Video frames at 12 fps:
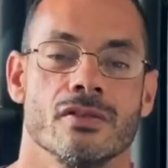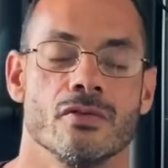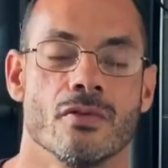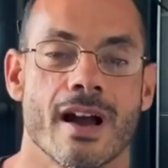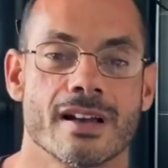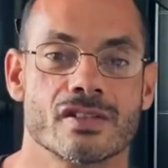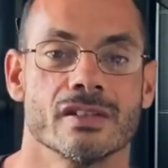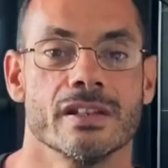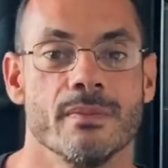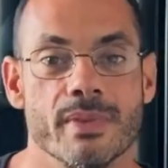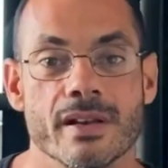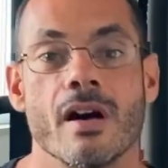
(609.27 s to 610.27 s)
You actually
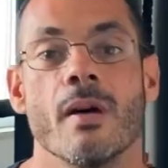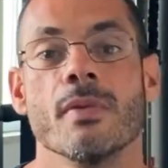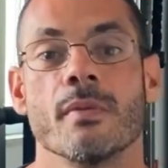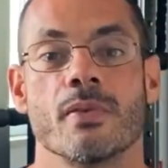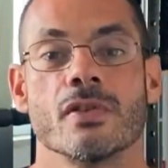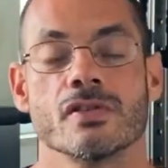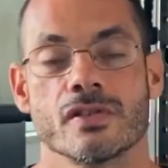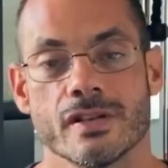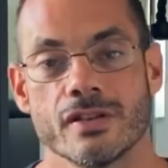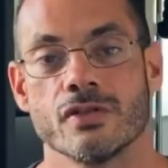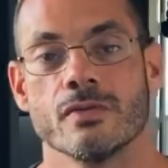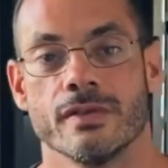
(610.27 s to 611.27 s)
become the person
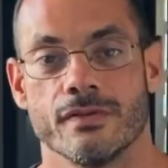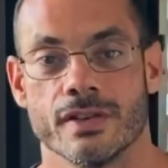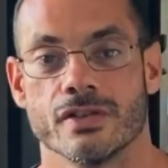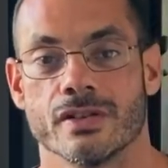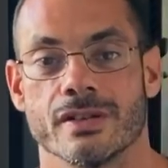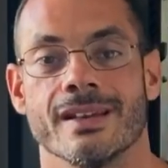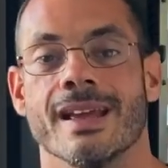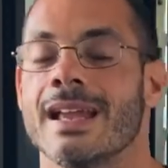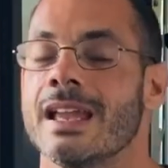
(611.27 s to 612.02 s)
that you envision.